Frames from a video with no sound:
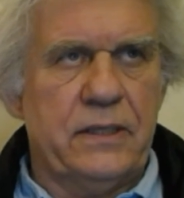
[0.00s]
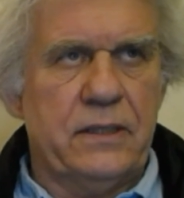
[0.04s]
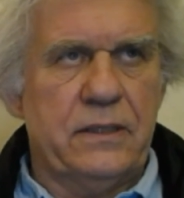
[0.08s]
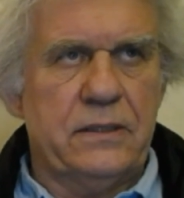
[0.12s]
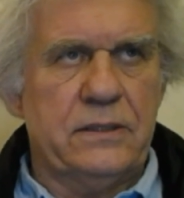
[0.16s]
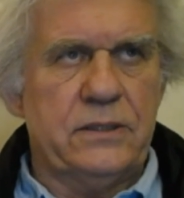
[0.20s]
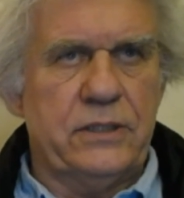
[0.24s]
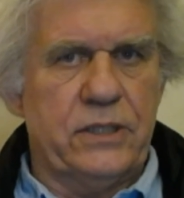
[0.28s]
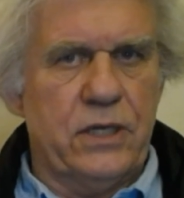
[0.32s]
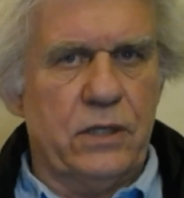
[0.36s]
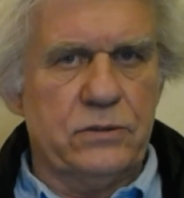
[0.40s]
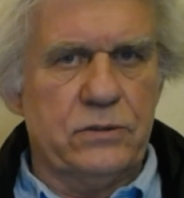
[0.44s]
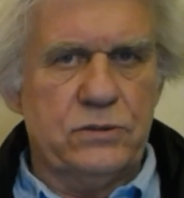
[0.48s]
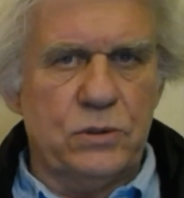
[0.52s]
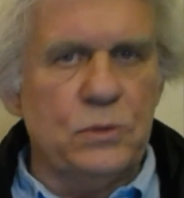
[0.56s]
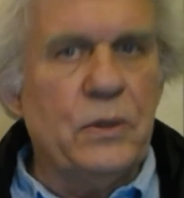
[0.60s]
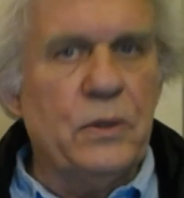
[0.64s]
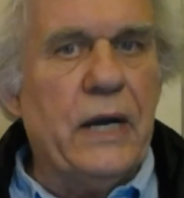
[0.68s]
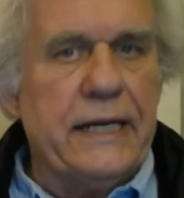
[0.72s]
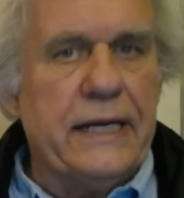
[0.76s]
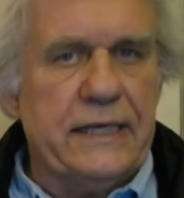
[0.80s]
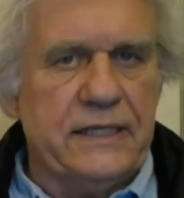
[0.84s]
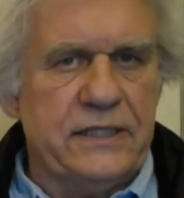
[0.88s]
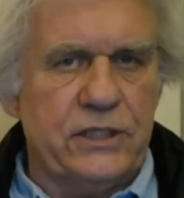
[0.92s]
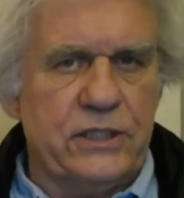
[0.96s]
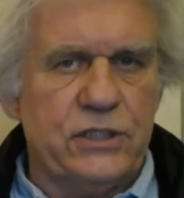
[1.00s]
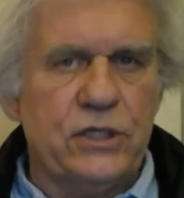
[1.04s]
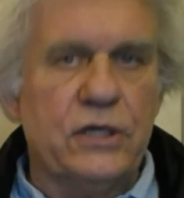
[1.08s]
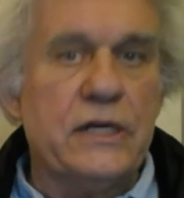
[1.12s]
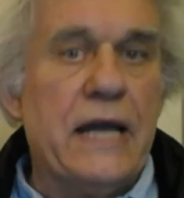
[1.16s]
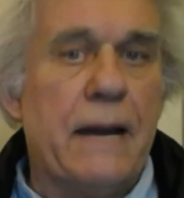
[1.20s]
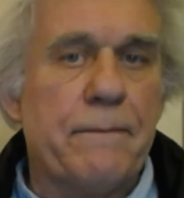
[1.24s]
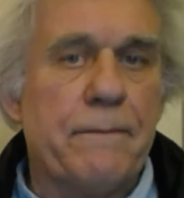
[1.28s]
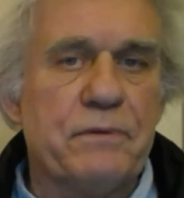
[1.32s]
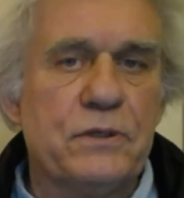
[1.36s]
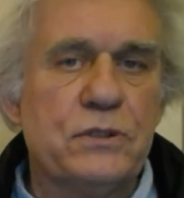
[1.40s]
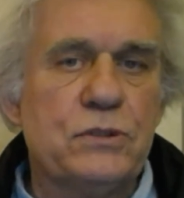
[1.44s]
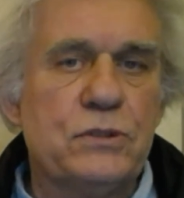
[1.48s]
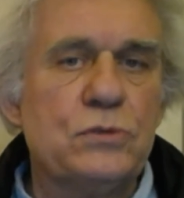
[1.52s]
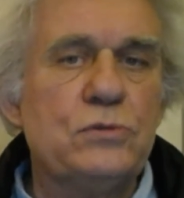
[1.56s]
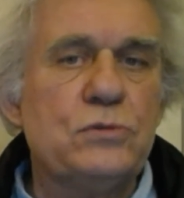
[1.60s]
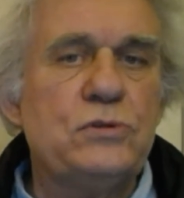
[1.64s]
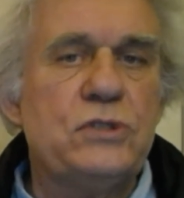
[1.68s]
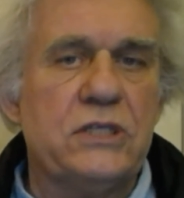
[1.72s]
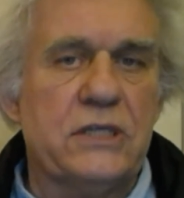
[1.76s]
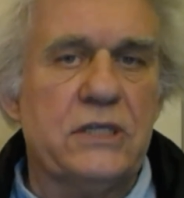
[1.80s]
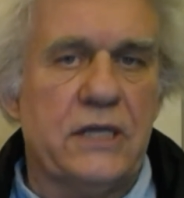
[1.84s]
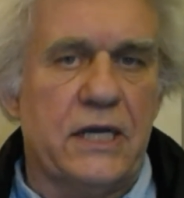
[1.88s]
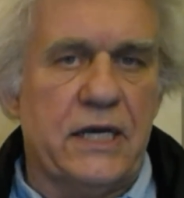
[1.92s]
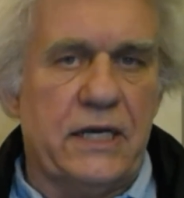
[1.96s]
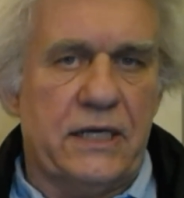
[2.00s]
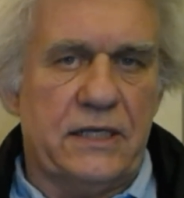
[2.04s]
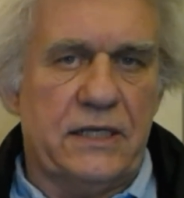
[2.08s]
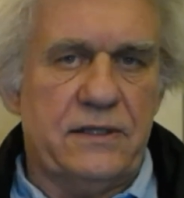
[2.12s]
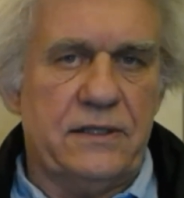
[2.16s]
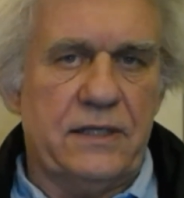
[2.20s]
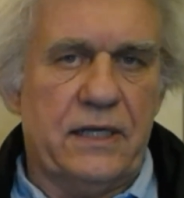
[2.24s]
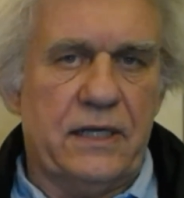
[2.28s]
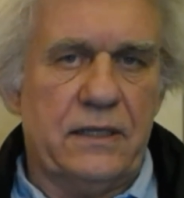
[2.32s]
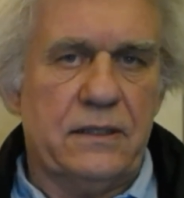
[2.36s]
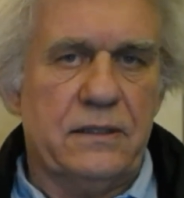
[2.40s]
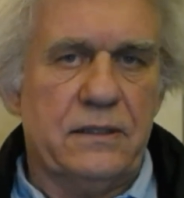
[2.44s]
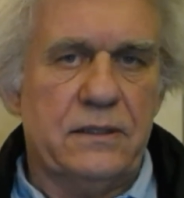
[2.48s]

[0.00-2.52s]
You don't do anything. You're not producing anything.